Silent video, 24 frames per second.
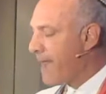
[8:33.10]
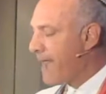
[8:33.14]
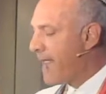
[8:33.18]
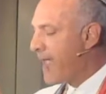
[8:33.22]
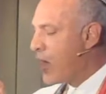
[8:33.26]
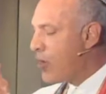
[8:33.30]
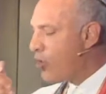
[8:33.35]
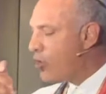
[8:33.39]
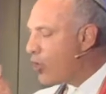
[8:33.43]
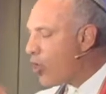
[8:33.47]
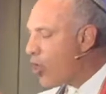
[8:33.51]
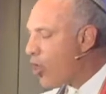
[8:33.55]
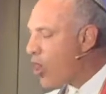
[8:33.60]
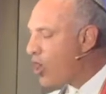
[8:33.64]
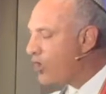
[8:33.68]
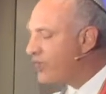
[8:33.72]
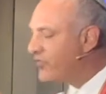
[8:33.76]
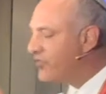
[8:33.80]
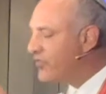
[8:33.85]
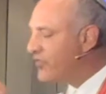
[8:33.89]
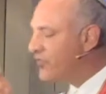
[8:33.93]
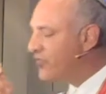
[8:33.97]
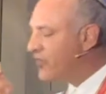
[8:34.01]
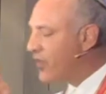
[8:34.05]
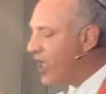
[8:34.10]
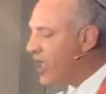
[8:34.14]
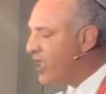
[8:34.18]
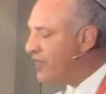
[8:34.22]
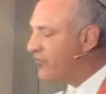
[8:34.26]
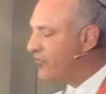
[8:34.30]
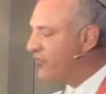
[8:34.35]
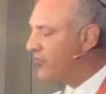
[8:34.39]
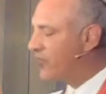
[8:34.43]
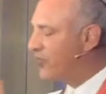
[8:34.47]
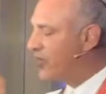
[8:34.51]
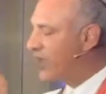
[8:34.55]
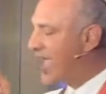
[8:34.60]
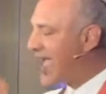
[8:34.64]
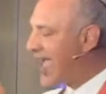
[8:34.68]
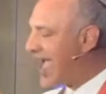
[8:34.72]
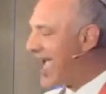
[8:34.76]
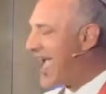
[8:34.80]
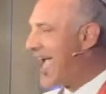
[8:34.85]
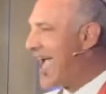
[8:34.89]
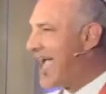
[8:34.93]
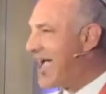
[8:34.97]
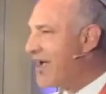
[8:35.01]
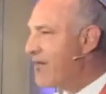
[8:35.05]
causes us to
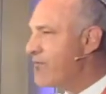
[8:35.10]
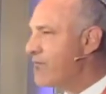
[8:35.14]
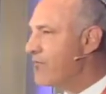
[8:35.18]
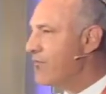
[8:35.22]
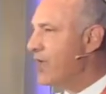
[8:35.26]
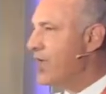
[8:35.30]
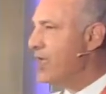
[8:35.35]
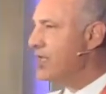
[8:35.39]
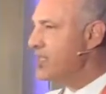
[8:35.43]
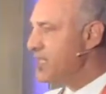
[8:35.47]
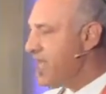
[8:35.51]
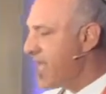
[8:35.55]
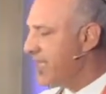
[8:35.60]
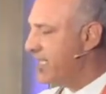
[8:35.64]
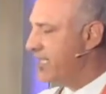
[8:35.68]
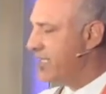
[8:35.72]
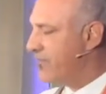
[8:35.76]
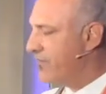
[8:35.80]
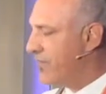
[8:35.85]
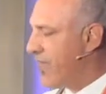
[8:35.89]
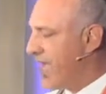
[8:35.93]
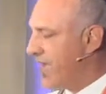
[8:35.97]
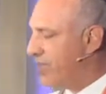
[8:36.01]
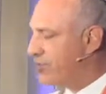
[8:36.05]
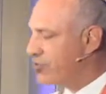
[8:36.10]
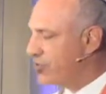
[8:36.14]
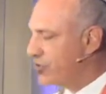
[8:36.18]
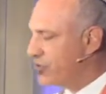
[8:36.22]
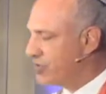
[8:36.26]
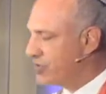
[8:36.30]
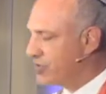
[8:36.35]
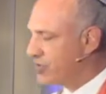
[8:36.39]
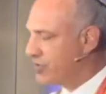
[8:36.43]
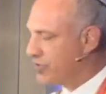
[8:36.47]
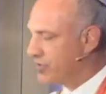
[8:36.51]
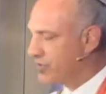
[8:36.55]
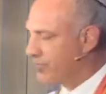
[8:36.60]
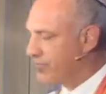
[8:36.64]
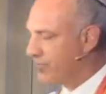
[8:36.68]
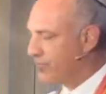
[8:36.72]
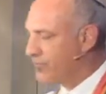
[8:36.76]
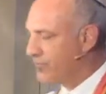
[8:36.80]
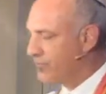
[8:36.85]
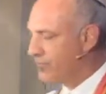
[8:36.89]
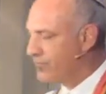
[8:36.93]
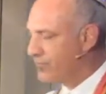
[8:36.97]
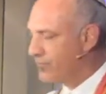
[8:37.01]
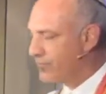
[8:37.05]
have negative actions.
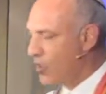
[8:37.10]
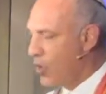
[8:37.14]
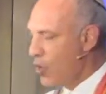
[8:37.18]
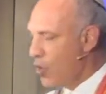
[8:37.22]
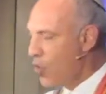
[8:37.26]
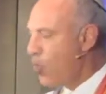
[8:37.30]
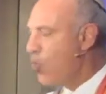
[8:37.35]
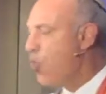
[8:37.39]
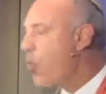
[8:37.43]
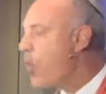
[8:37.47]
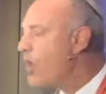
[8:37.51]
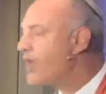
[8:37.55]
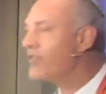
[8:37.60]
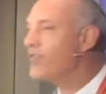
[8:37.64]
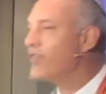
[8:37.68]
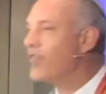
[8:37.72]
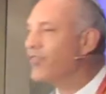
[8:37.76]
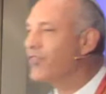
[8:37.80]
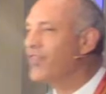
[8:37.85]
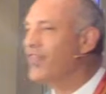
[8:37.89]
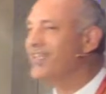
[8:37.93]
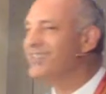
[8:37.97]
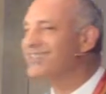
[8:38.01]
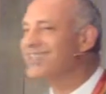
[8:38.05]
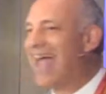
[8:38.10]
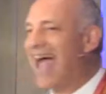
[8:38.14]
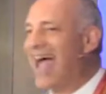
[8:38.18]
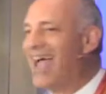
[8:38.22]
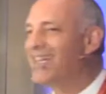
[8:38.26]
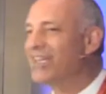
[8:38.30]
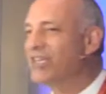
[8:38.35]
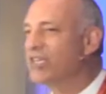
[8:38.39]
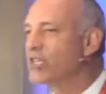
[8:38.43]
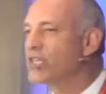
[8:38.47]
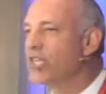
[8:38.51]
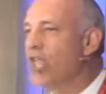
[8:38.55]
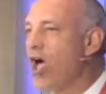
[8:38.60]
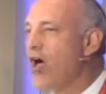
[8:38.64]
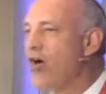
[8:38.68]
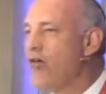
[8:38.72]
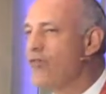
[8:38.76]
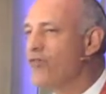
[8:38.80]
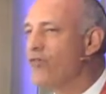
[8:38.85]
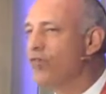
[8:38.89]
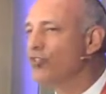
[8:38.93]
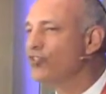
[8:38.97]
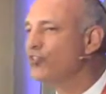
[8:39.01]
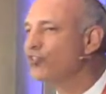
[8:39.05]
One of the things I
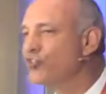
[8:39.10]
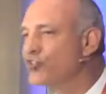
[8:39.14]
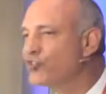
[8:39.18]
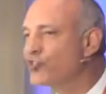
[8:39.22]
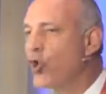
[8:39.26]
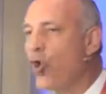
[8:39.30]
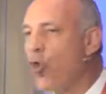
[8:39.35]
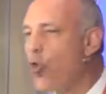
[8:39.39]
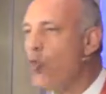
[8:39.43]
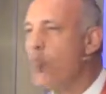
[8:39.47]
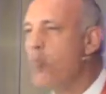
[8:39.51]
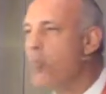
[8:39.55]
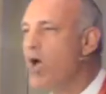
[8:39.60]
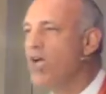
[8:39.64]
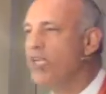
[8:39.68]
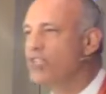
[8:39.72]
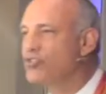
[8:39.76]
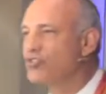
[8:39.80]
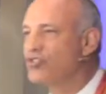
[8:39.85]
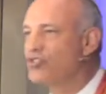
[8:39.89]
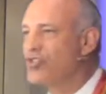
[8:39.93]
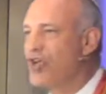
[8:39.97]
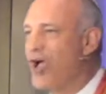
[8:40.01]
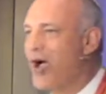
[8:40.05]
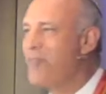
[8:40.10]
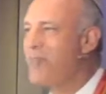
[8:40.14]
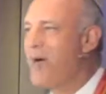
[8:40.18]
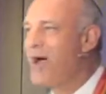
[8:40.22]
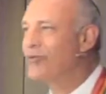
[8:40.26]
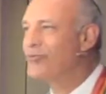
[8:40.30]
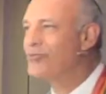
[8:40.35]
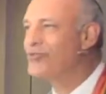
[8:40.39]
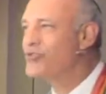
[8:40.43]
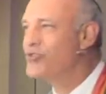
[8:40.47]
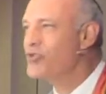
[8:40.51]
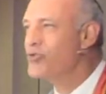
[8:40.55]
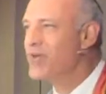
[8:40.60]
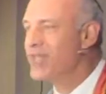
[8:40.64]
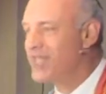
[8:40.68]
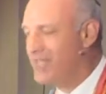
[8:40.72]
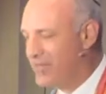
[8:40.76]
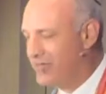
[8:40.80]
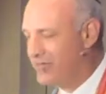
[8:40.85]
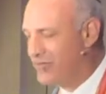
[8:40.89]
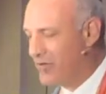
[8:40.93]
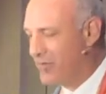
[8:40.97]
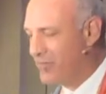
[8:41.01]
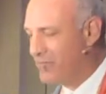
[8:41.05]
love so much about
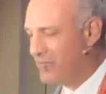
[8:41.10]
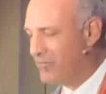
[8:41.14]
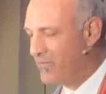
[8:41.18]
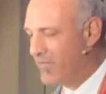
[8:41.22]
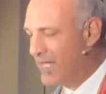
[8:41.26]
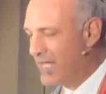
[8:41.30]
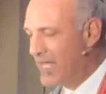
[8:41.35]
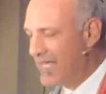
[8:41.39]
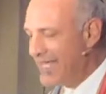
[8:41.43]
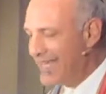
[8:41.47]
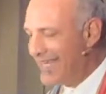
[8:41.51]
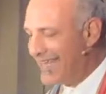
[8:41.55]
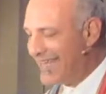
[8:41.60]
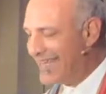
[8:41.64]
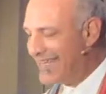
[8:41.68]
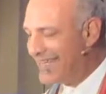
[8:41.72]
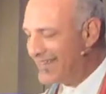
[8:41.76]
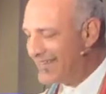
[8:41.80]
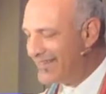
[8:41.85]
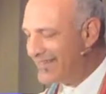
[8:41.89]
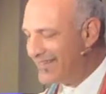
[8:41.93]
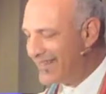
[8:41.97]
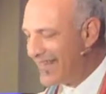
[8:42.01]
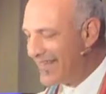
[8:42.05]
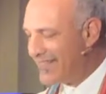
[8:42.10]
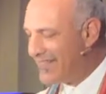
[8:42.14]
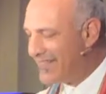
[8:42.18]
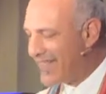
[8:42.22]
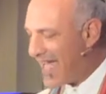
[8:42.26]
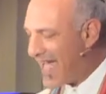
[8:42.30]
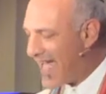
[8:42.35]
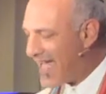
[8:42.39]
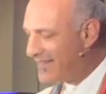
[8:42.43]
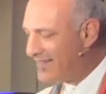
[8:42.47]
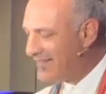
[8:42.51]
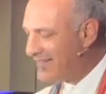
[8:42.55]
Judaism is that